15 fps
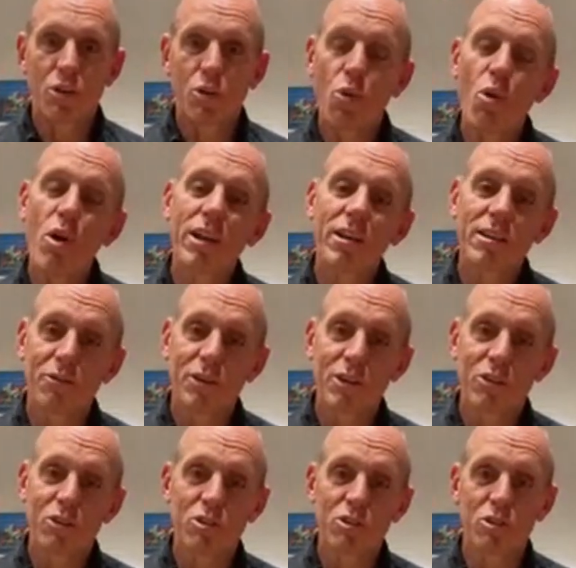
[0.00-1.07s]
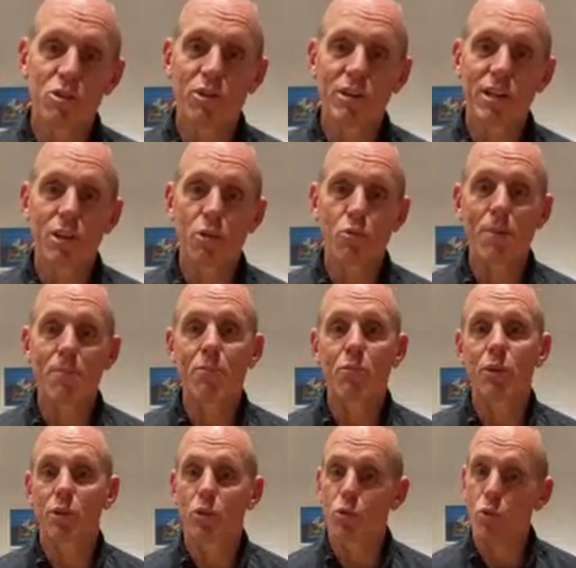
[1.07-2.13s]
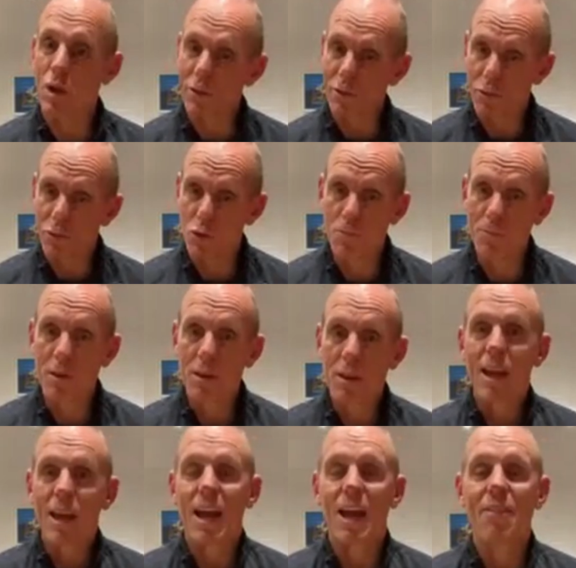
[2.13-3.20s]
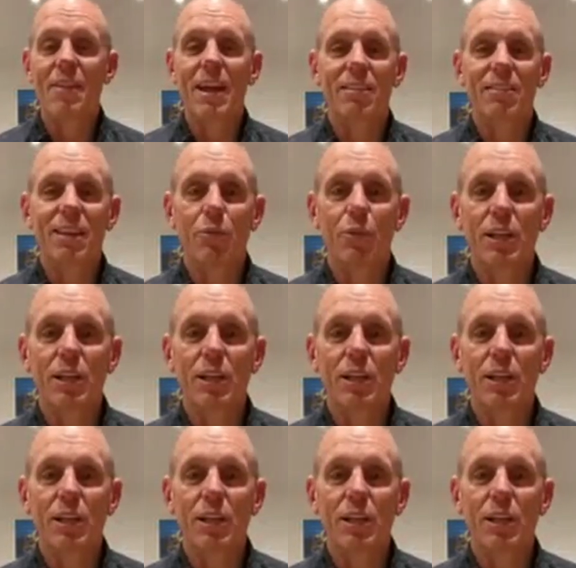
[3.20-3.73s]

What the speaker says: quite difficult to do another rep with great form, and that's it.